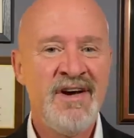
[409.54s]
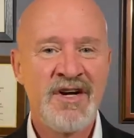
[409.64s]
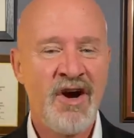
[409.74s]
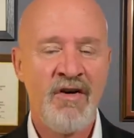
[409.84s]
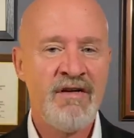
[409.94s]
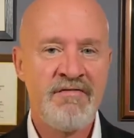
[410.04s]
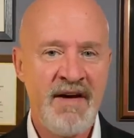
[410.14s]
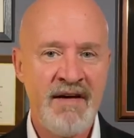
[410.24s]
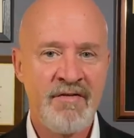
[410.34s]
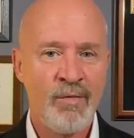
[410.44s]
curry
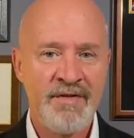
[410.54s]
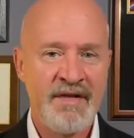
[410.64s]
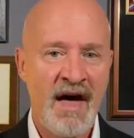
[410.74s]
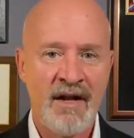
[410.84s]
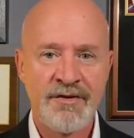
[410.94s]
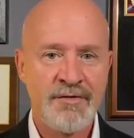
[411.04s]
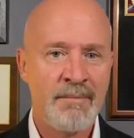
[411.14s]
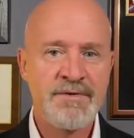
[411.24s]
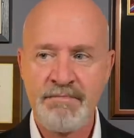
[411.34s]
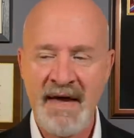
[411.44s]
favor with Donald
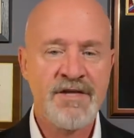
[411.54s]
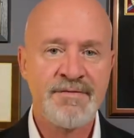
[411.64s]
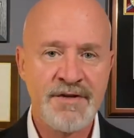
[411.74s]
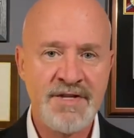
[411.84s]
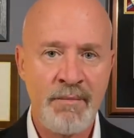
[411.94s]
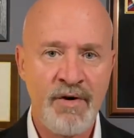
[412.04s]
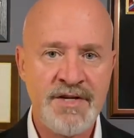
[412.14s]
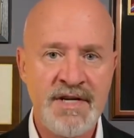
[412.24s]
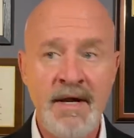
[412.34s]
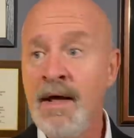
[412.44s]
Trump's base for some
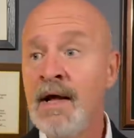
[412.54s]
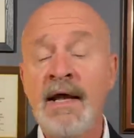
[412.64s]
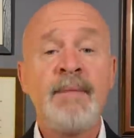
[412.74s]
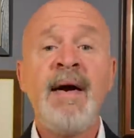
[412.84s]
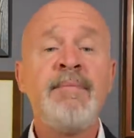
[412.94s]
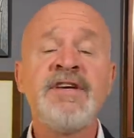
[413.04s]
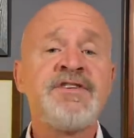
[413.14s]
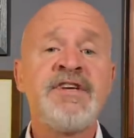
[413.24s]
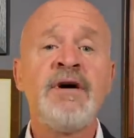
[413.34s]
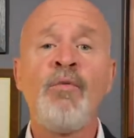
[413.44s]
reason, like maybe to
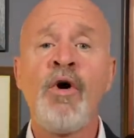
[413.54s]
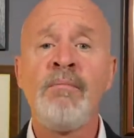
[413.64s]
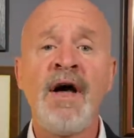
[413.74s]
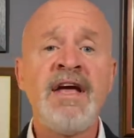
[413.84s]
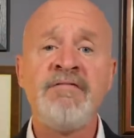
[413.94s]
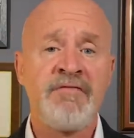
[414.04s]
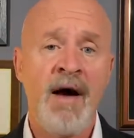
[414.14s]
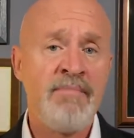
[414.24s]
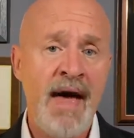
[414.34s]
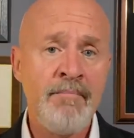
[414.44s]
steal more money
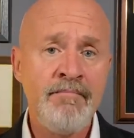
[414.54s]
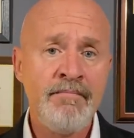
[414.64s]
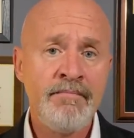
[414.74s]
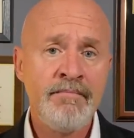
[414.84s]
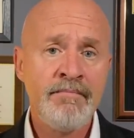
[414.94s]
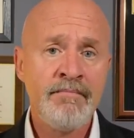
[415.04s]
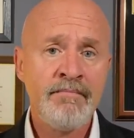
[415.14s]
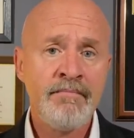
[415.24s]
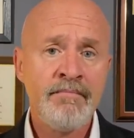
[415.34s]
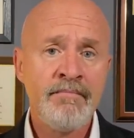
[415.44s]
from them,
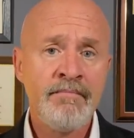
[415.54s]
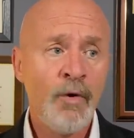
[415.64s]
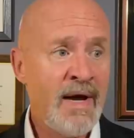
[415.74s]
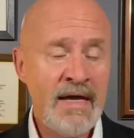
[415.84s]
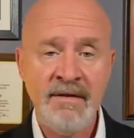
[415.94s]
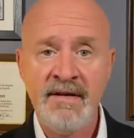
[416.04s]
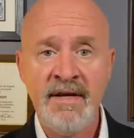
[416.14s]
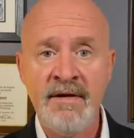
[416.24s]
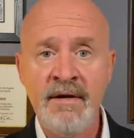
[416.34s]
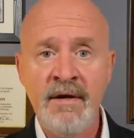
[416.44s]
the way he
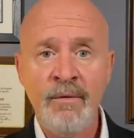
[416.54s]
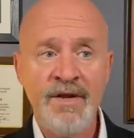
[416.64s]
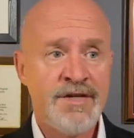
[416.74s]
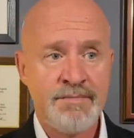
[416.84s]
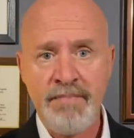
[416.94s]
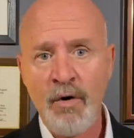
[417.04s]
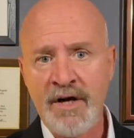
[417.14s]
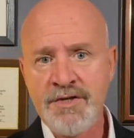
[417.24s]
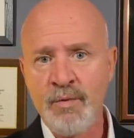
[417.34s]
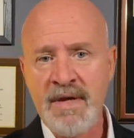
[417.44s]
did with his
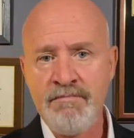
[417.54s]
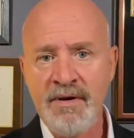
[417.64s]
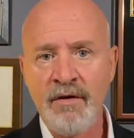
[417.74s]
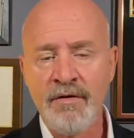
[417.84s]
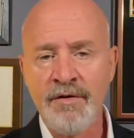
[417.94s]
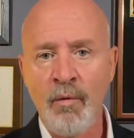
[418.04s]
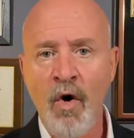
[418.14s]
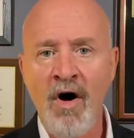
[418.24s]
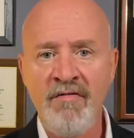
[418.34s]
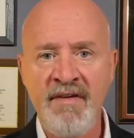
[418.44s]
bogus We Build the
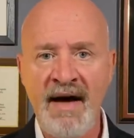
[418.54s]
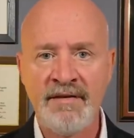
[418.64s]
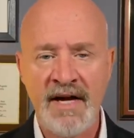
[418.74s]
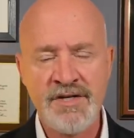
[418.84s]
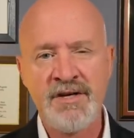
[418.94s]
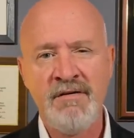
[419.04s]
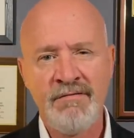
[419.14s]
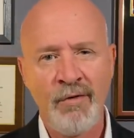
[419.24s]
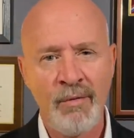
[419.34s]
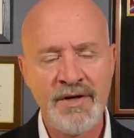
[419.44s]
Wall Foundation,
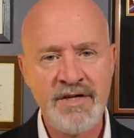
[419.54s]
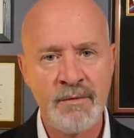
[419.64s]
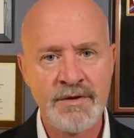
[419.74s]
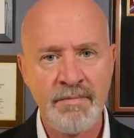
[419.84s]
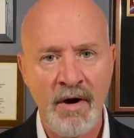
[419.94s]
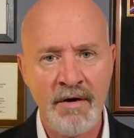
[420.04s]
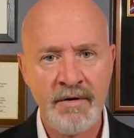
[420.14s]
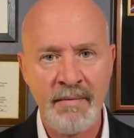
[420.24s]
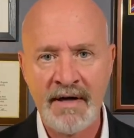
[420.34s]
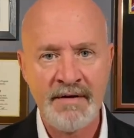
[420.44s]
for which he was
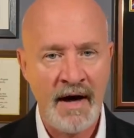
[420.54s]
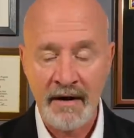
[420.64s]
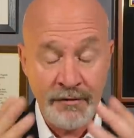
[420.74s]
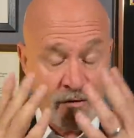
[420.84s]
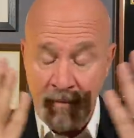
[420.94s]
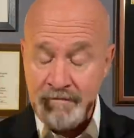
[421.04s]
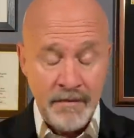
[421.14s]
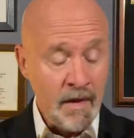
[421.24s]
pardoned by Donald Trump.